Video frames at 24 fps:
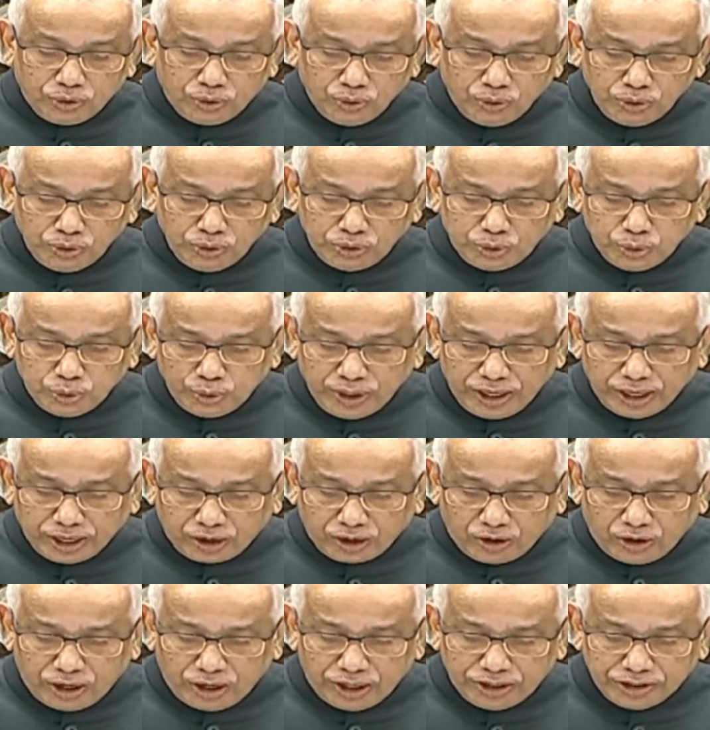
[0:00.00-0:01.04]
2 junior
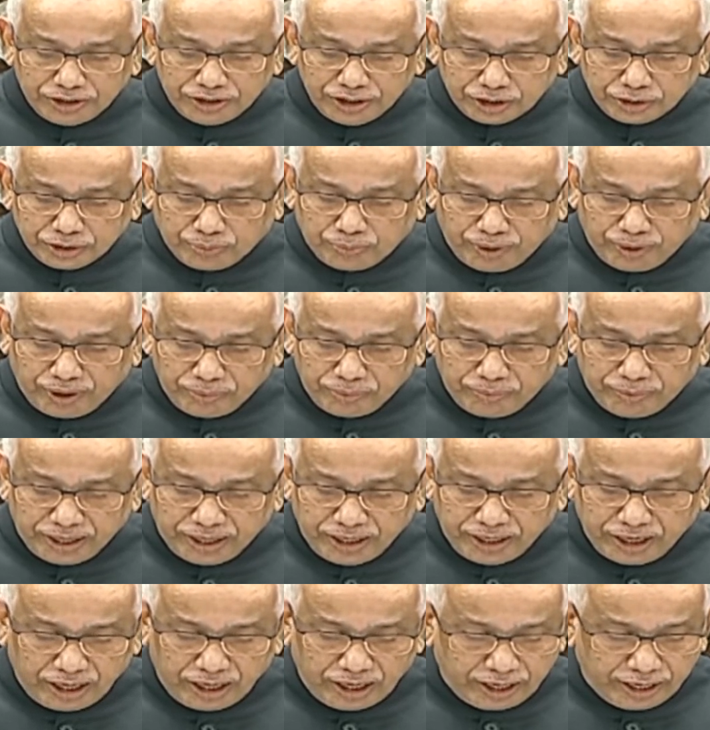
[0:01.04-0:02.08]
colleges per
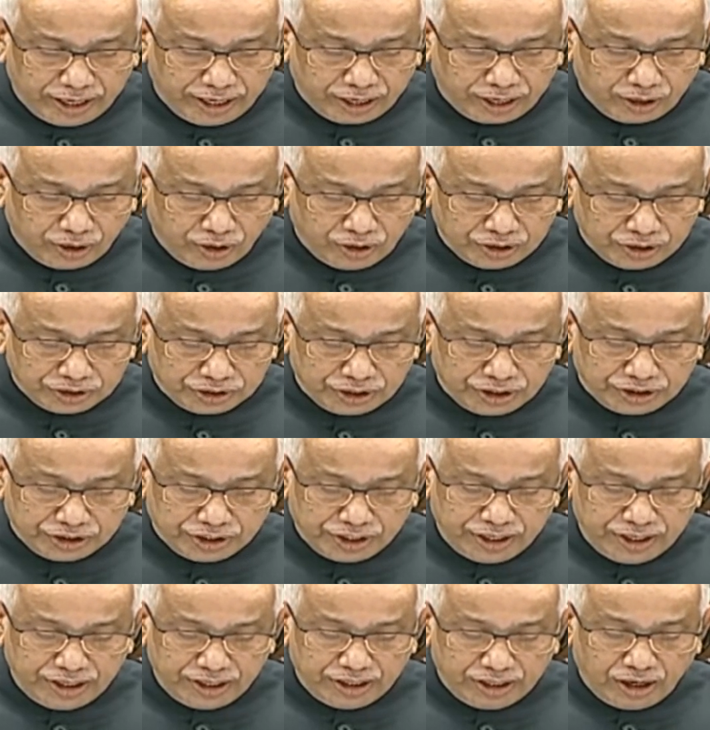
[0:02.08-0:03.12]
mandal across the
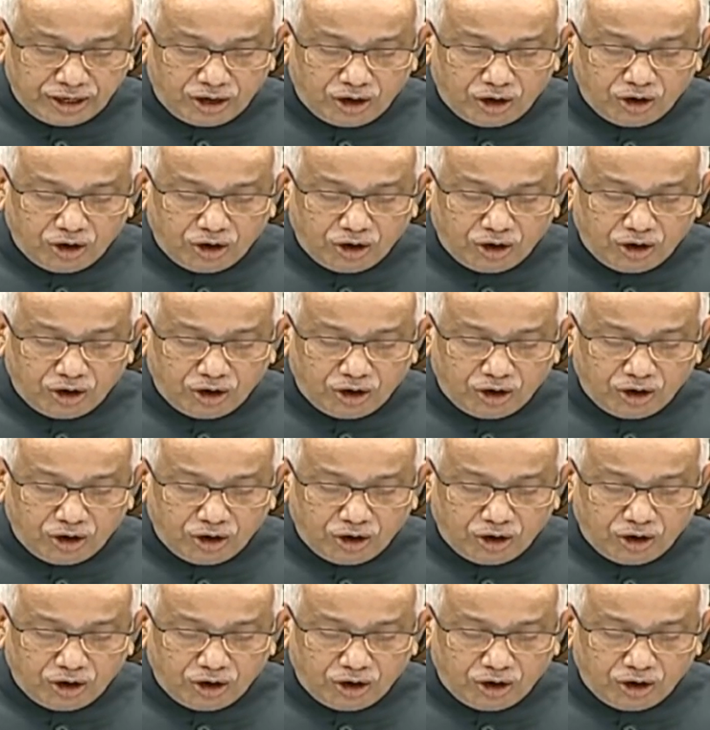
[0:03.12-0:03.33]
state,